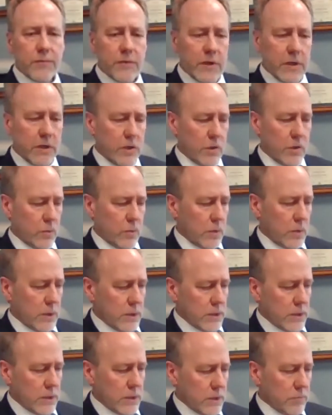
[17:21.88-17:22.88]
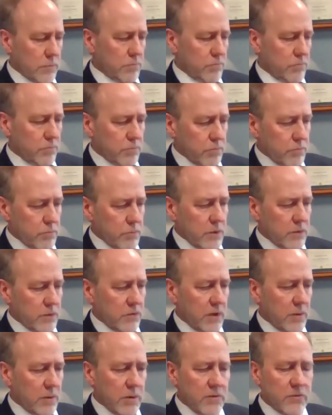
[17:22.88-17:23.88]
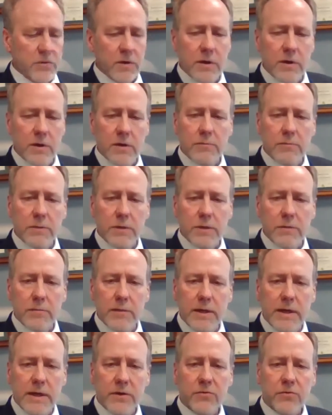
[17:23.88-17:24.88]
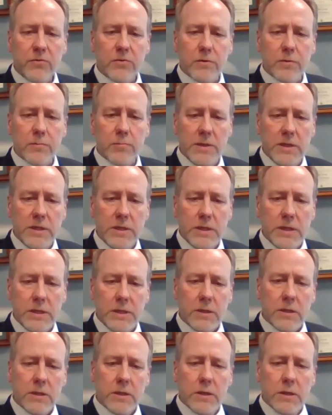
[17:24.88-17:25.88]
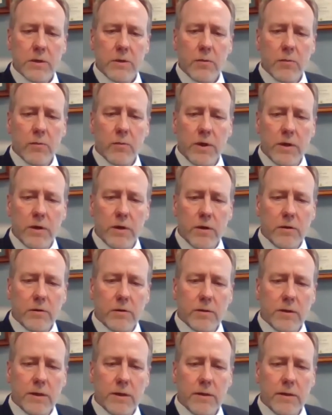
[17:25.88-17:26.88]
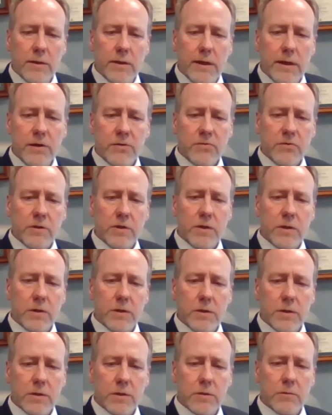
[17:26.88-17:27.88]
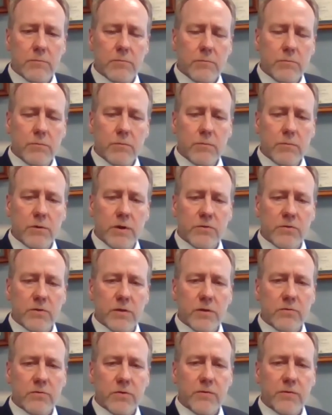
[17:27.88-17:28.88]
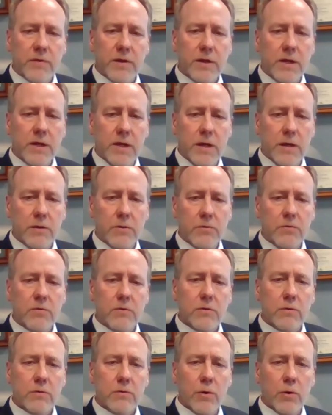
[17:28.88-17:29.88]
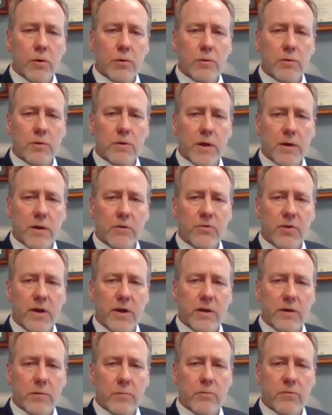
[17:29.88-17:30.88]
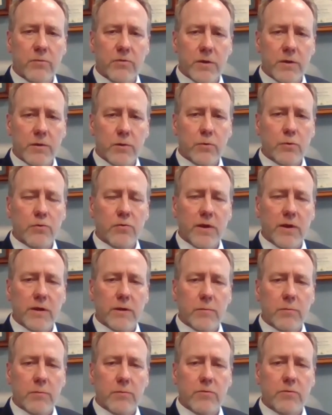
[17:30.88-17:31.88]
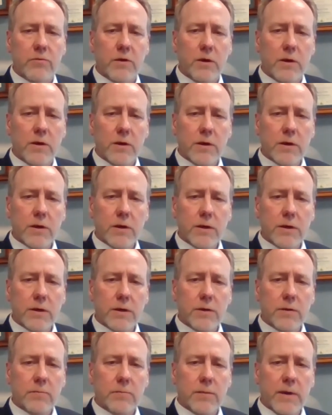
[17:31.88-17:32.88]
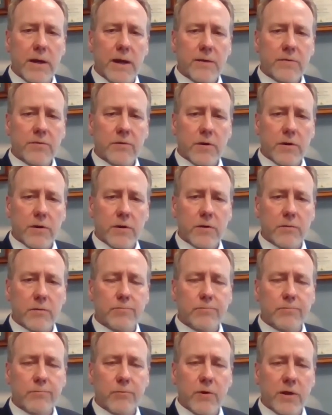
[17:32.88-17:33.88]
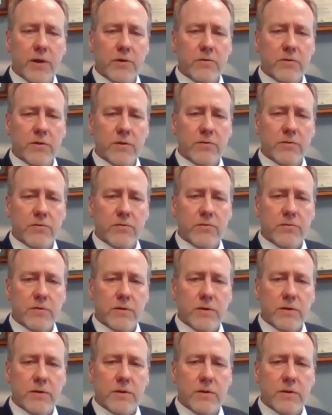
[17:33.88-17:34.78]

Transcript: Thank you. Same as the last meeting, we are asking residents, if they can, to hold large items and loose items at their residence